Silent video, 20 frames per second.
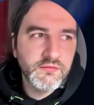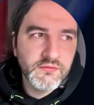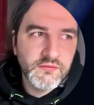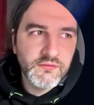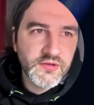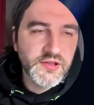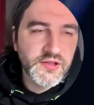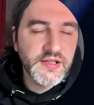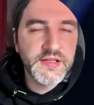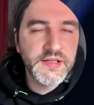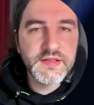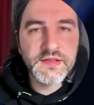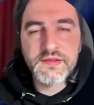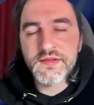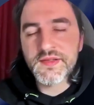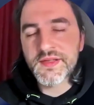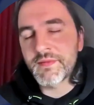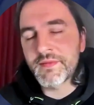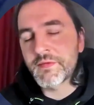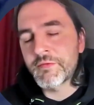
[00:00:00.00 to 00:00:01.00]
related to
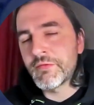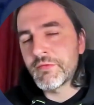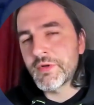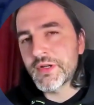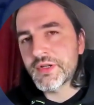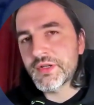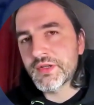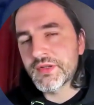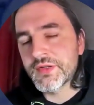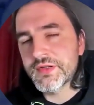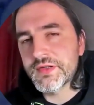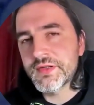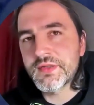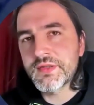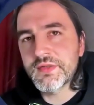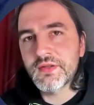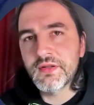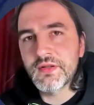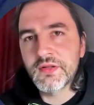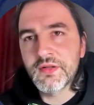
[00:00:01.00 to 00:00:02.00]
some
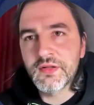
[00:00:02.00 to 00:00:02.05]
questions,